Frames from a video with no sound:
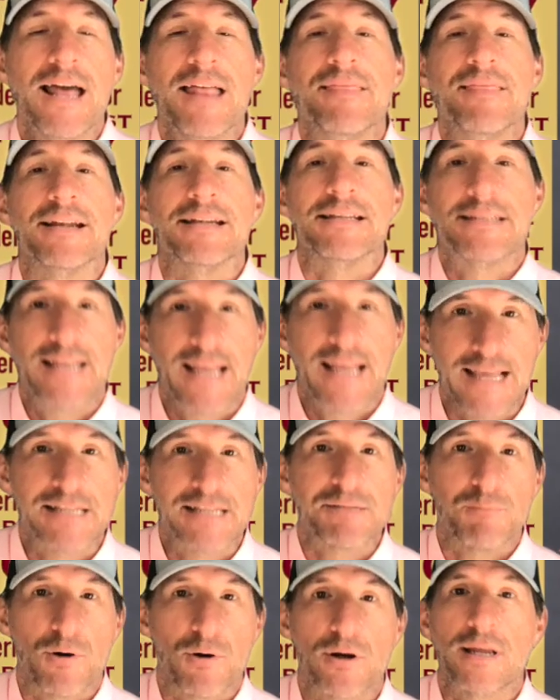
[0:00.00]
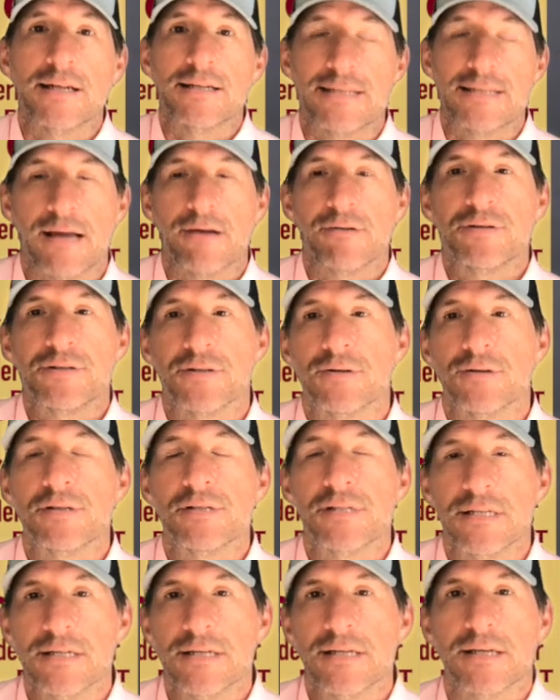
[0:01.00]
that takes market
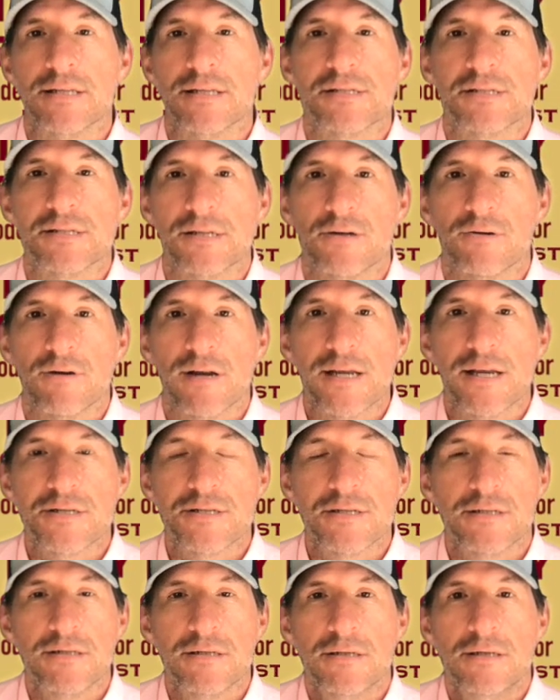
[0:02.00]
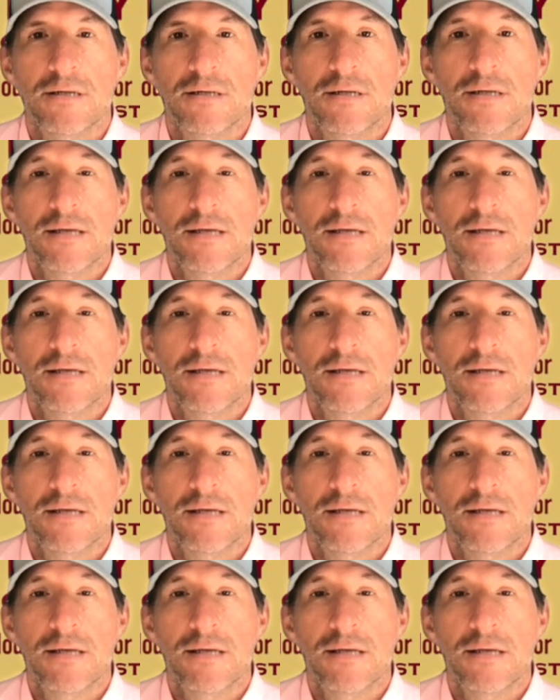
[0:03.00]
downturns into consideration,